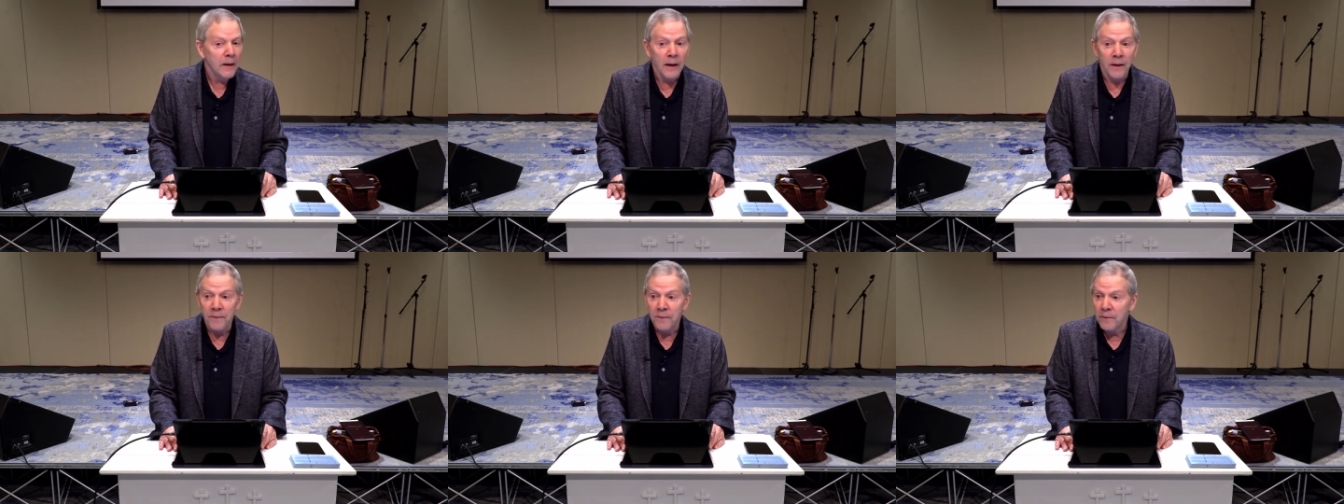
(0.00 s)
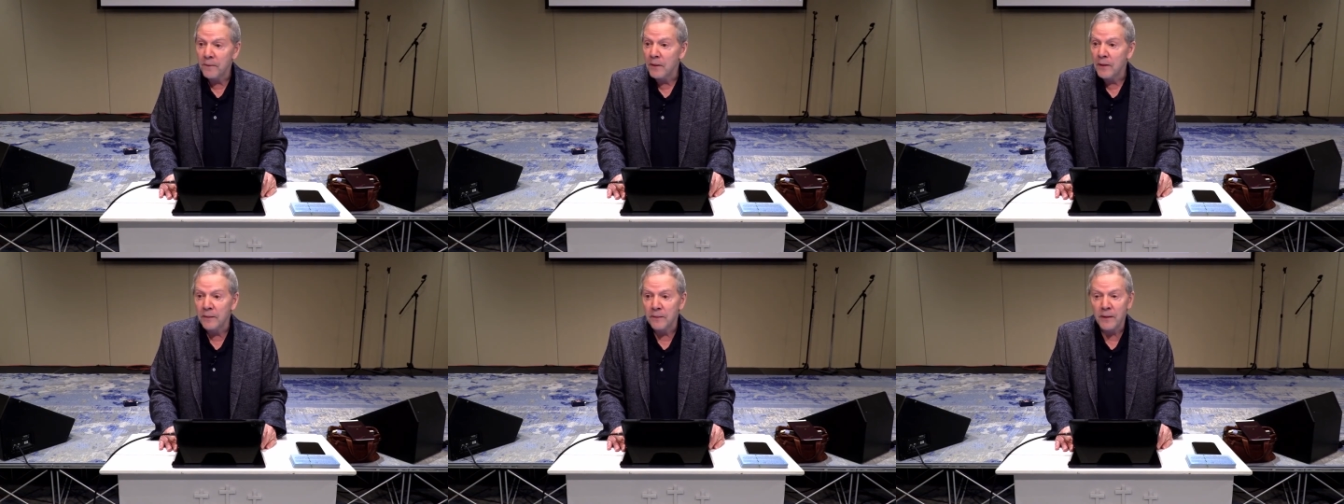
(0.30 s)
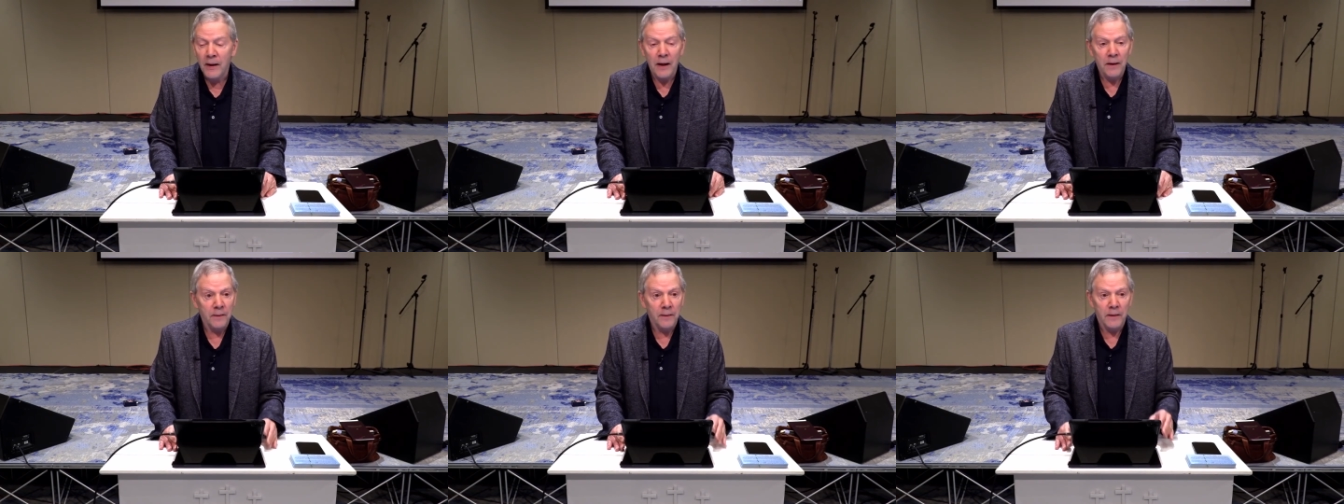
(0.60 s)
And
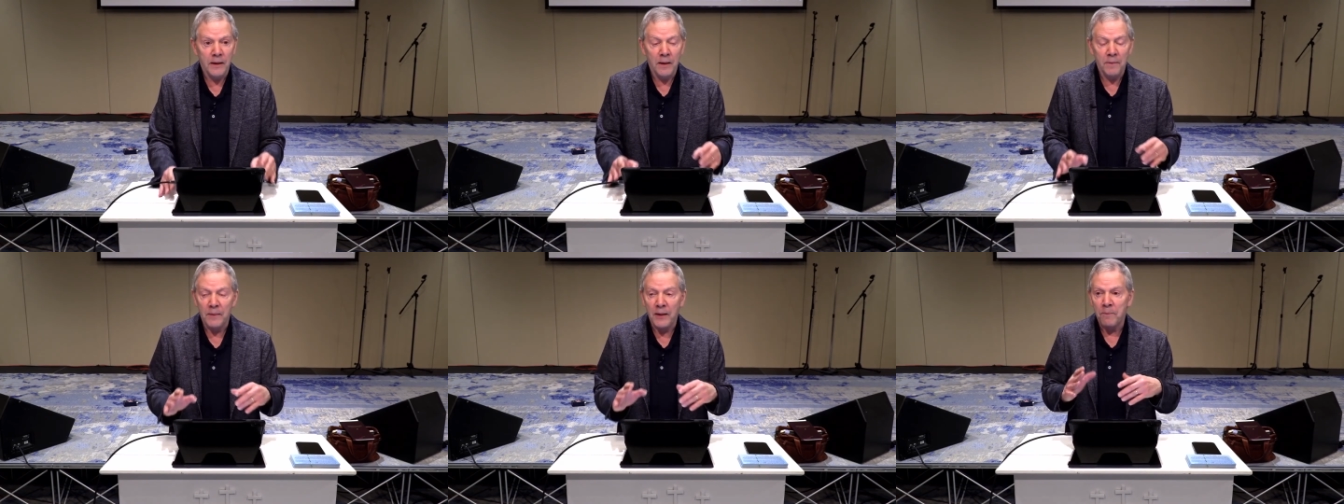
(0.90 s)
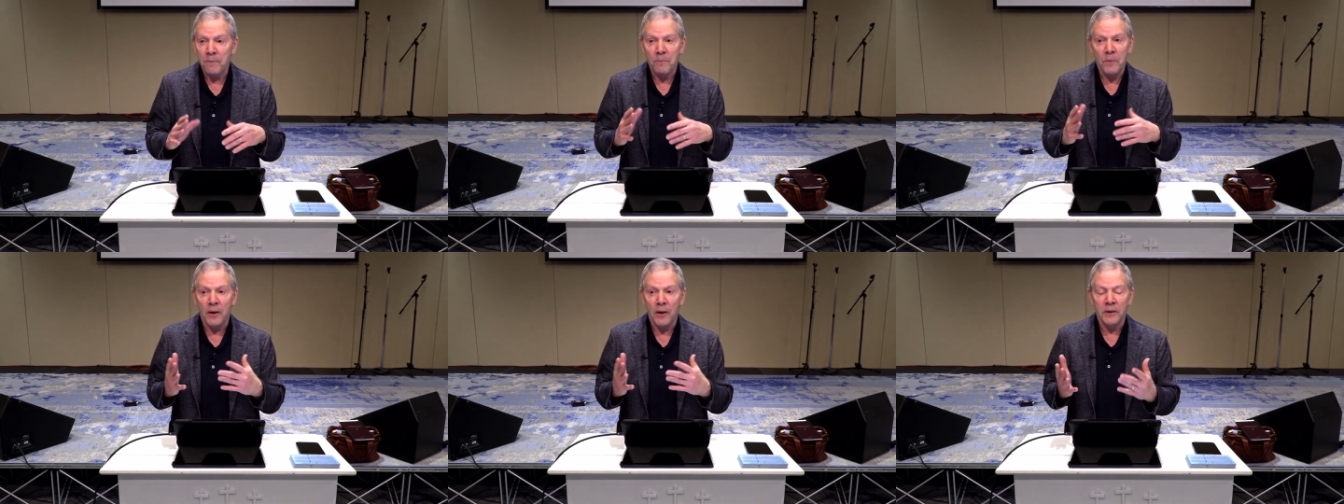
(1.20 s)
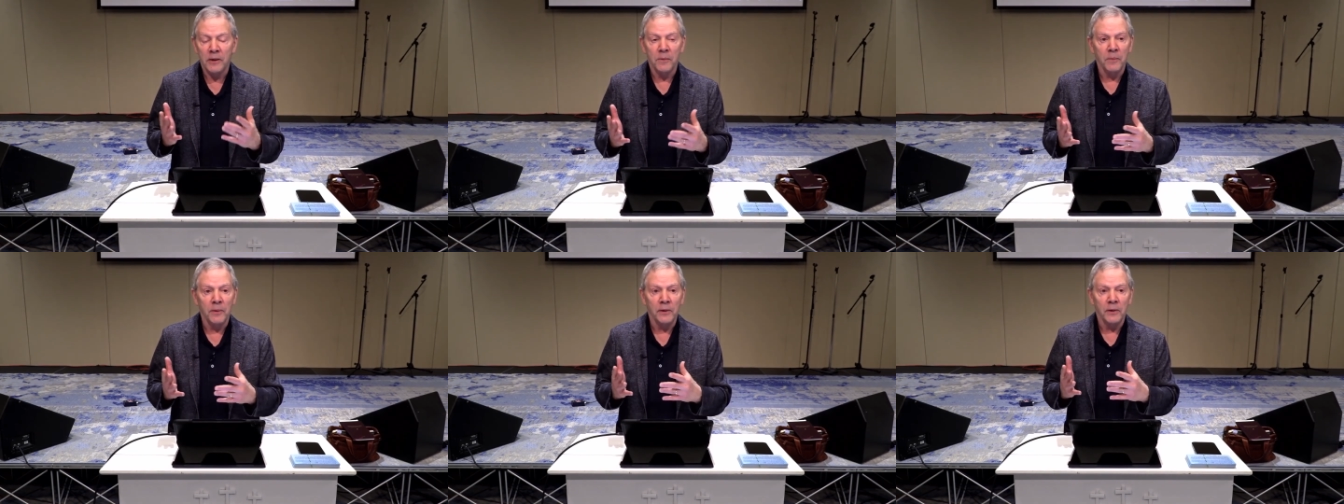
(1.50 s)
that
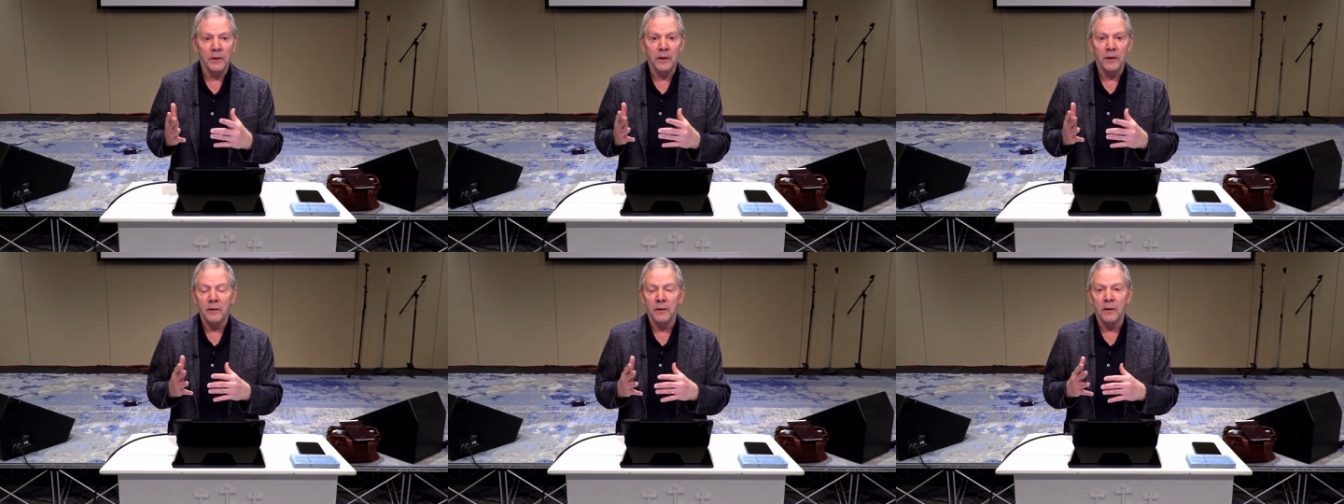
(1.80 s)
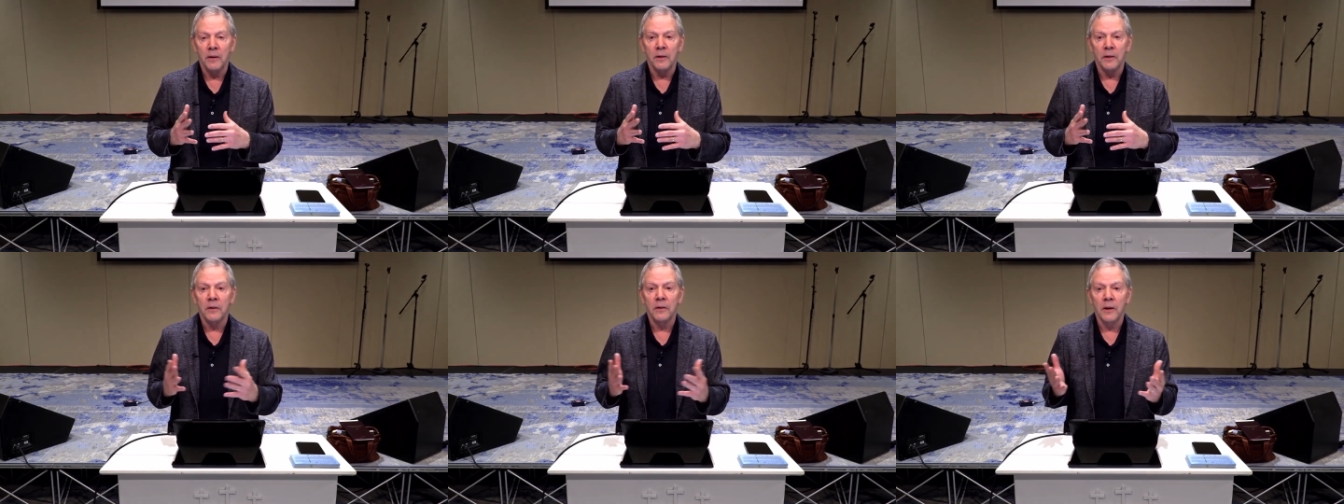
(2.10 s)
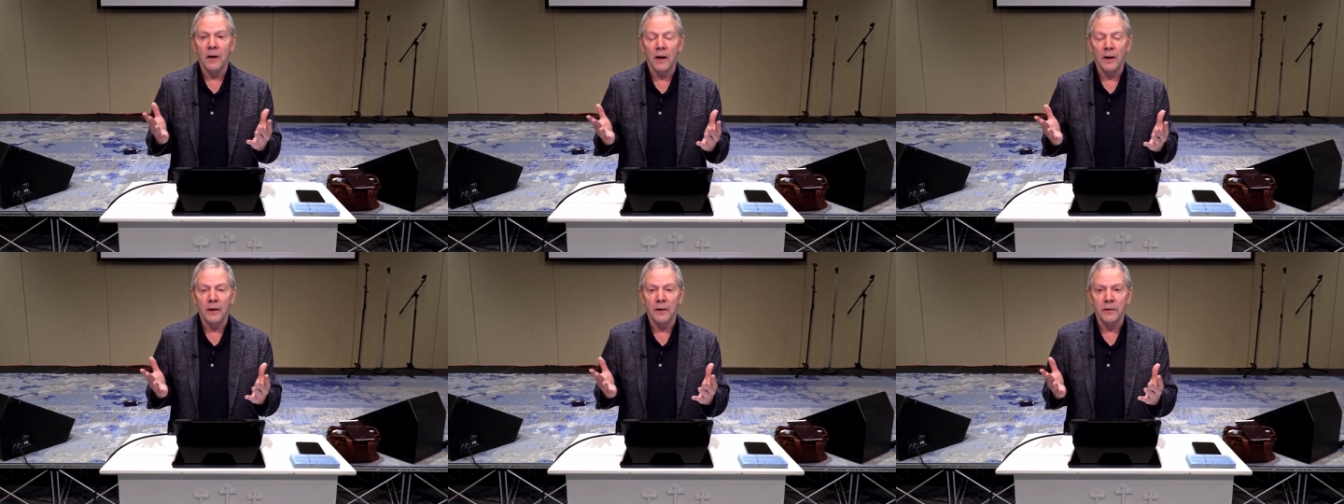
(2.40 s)
possibility is
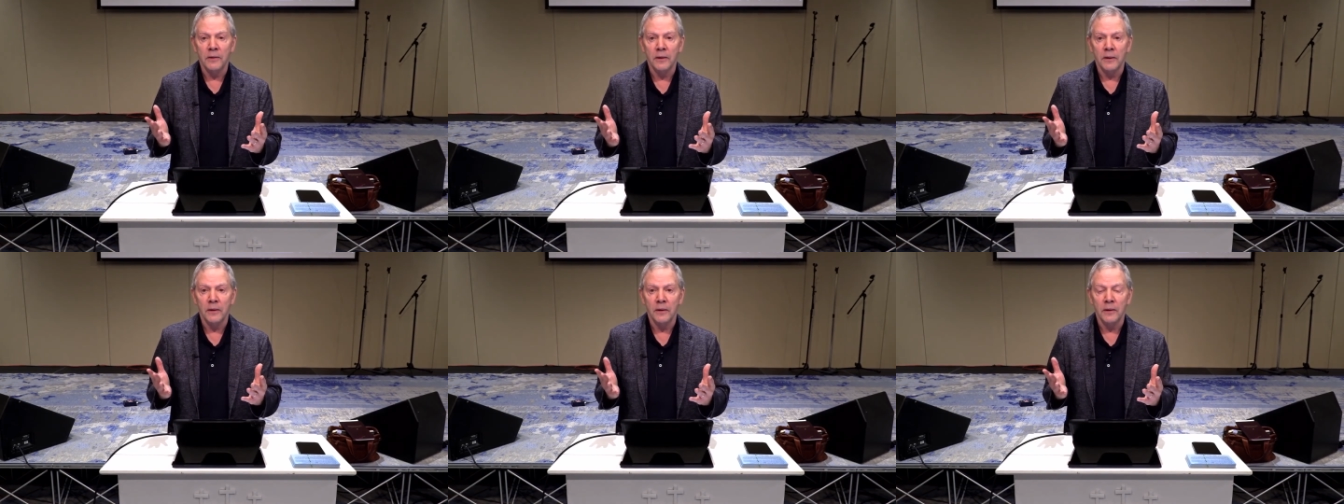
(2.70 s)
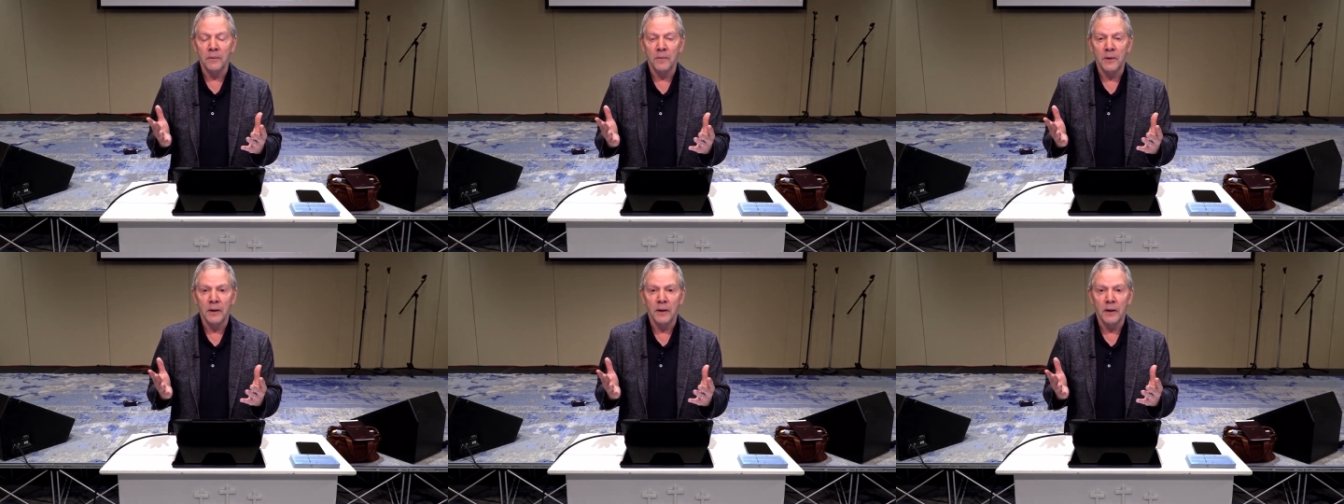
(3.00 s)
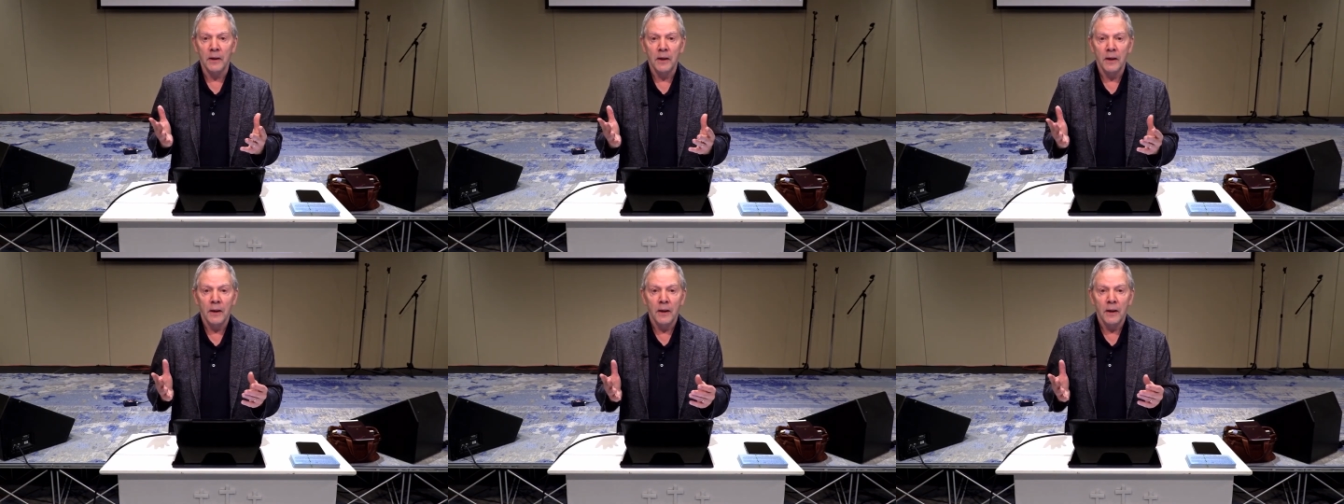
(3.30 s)
astonishing to me.